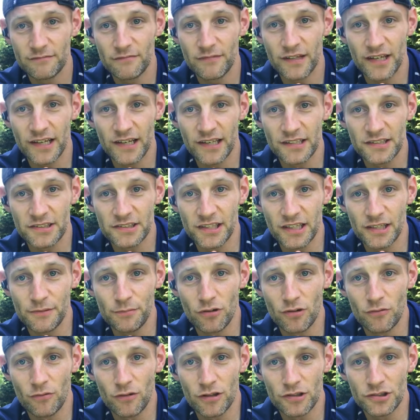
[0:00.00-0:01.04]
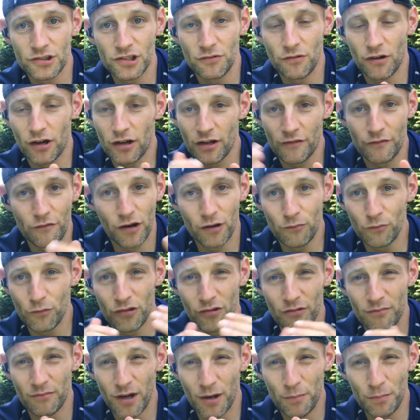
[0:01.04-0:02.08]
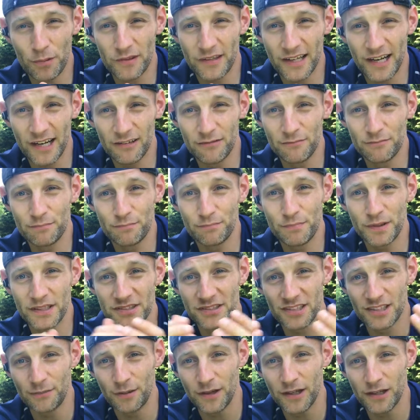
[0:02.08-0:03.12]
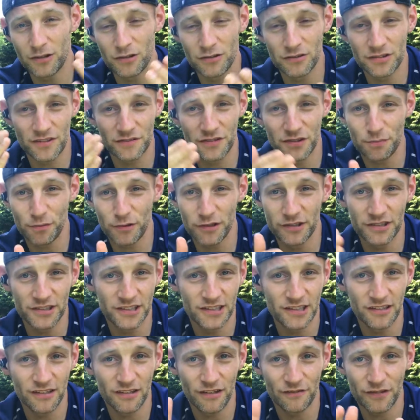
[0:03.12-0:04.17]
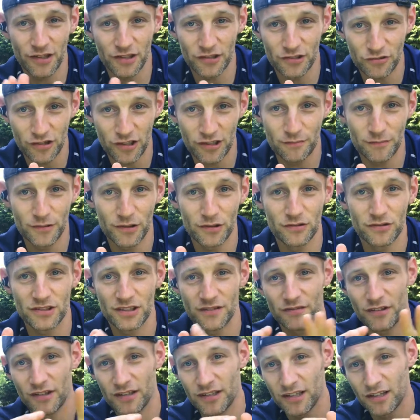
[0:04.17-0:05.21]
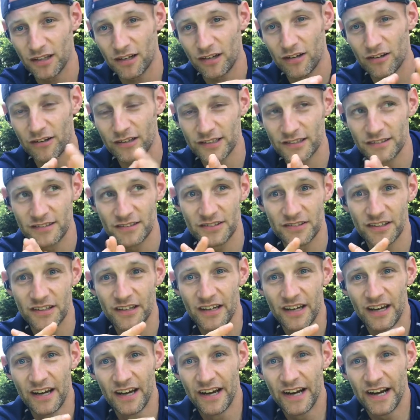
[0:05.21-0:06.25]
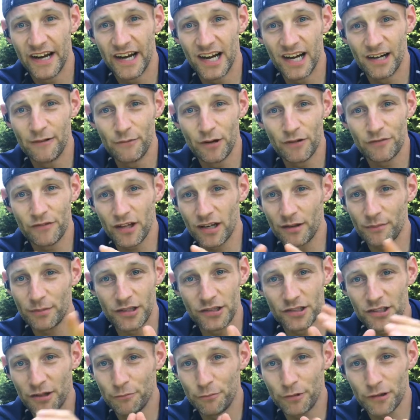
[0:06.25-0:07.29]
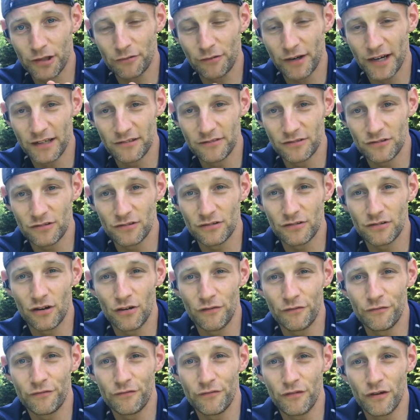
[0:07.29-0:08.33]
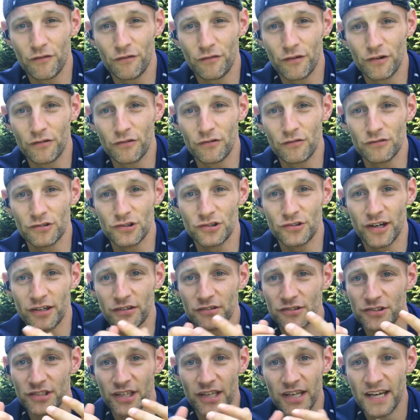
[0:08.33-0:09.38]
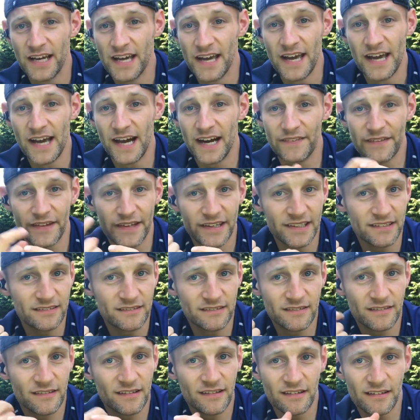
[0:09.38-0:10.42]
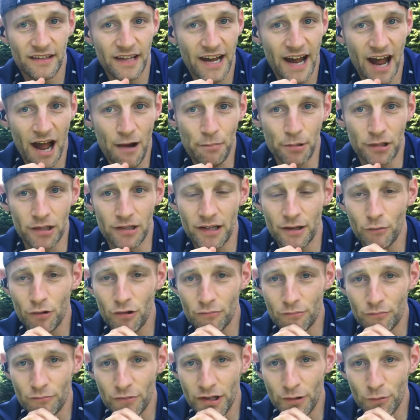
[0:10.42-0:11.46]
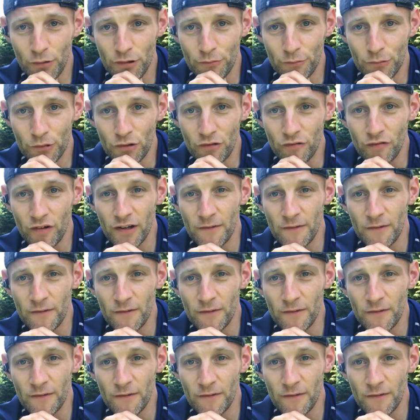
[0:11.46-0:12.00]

They're going to stay put whilst you run. I've run with them up and down big steep hills. I've sprinted. I've done treadmills. I've done inclines. I've done a bit of jumping around on off-roading on trails, and they're happy. They won't move.